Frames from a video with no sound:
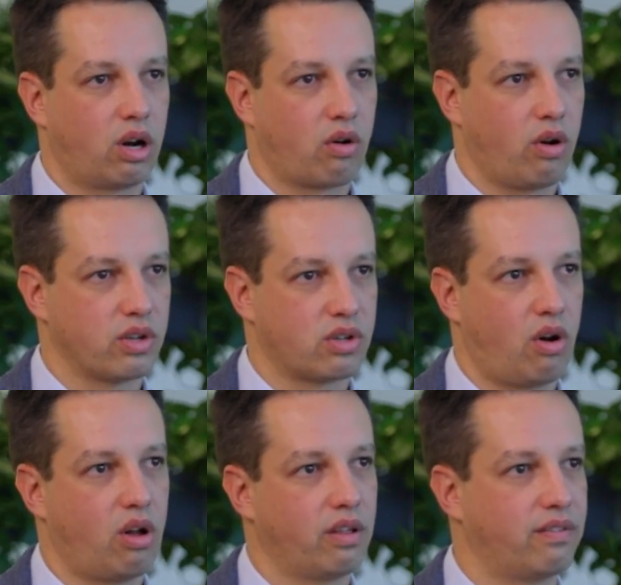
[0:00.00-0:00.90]
across
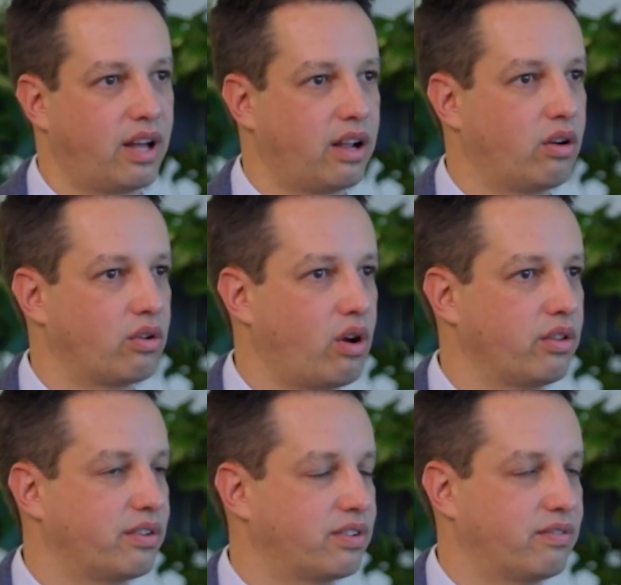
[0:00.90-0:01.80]
all of that on all
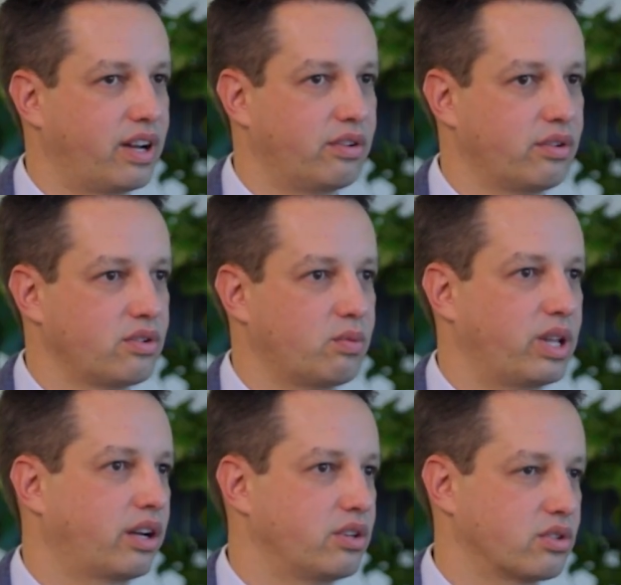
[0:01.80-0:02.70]
different vendors when
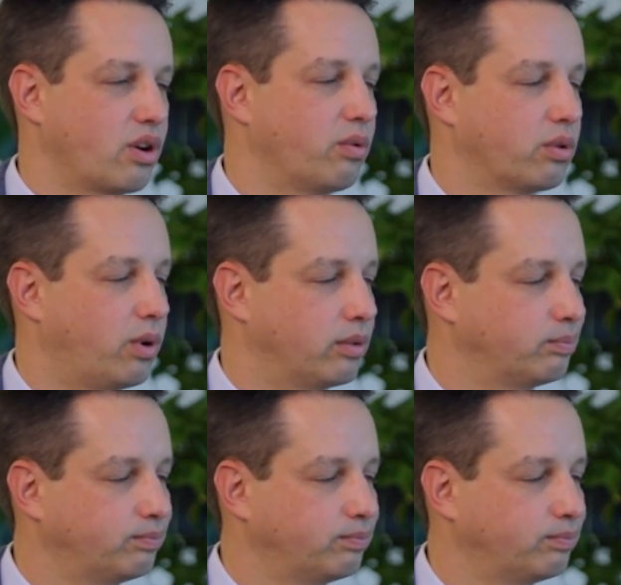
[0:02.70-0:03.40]
they can just go with one?